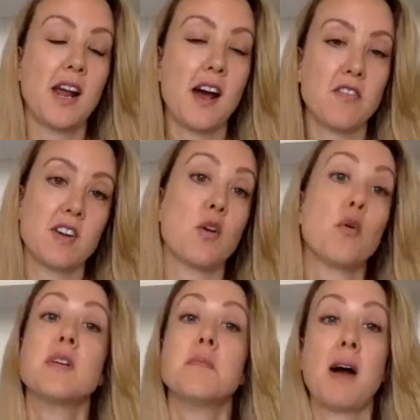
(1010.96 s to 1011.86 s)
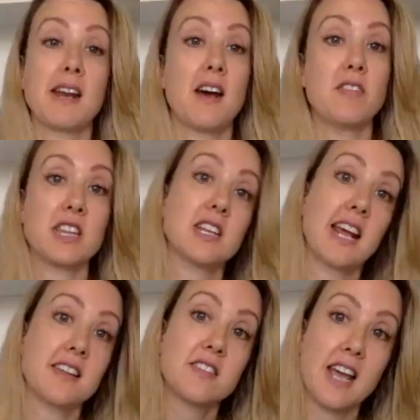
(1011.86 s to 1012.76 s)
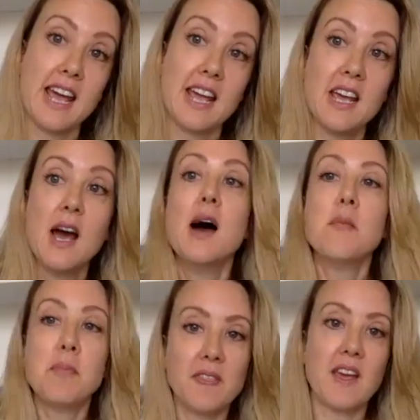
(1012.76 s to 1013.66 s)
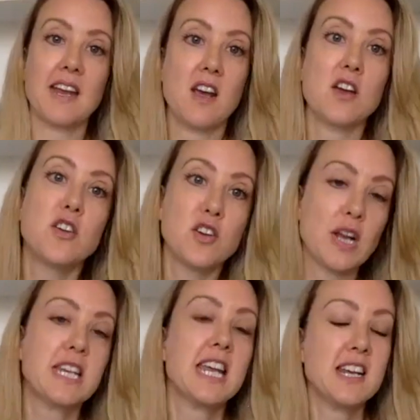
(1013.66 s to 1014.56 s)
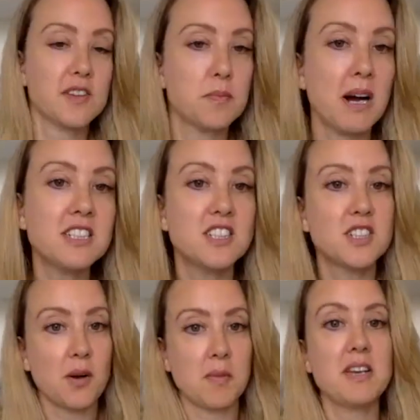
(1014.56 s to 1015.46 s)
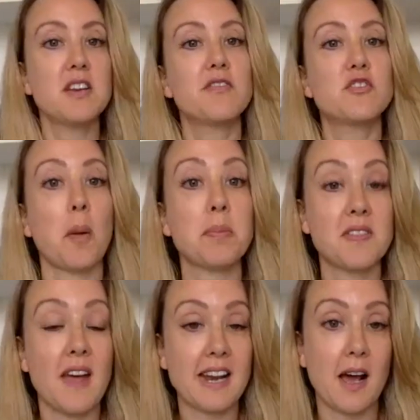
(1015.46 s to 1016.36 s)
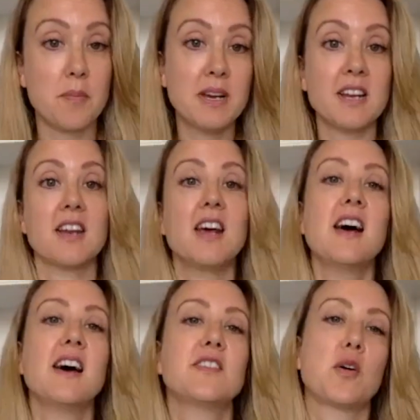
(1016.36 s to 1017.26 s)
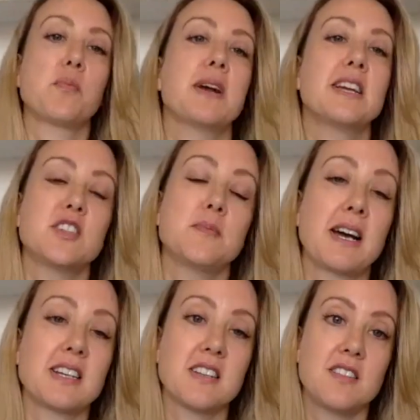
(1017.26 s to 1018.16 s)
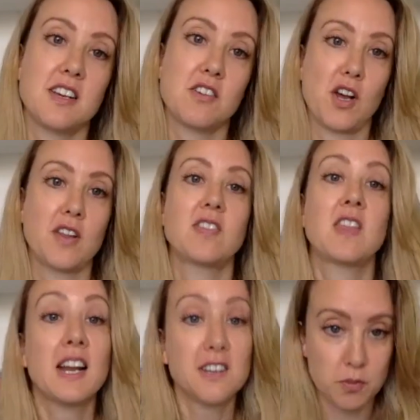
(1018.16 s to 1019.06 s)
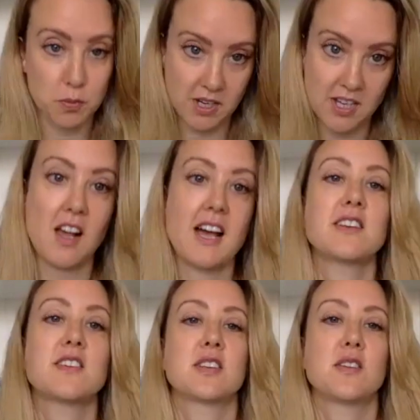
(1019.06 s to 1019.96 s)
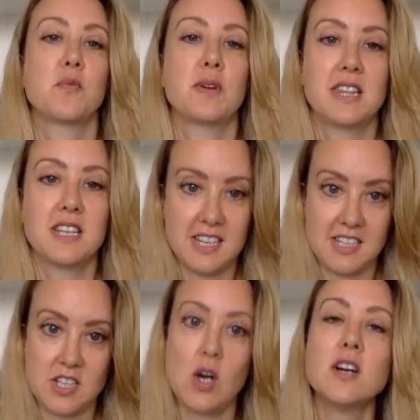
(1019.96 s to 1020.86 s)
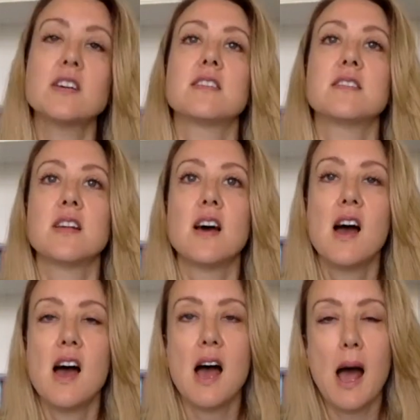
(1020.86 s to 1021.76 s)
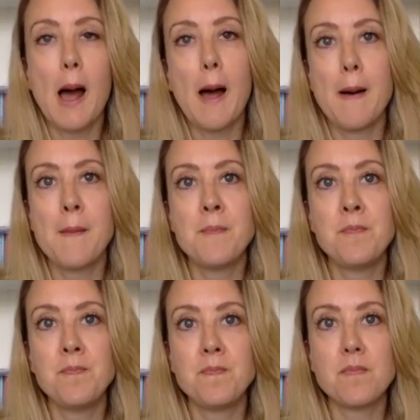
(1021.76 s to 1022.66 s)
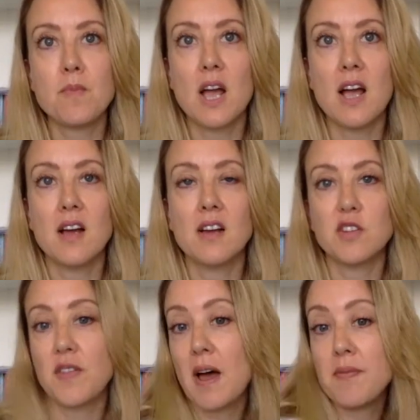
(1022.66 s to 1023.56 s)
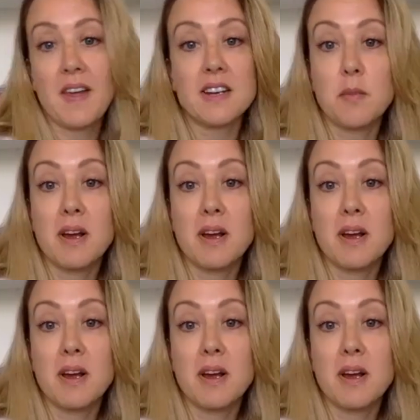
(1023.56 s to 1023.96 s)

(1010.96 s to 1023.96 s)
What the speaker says: have it, or you might have it the next day, but then you don't need as much. Do you know what I mean? You've dropped that habit. So it brings you back to zero. That's what I liked with the detox. Um, so that's my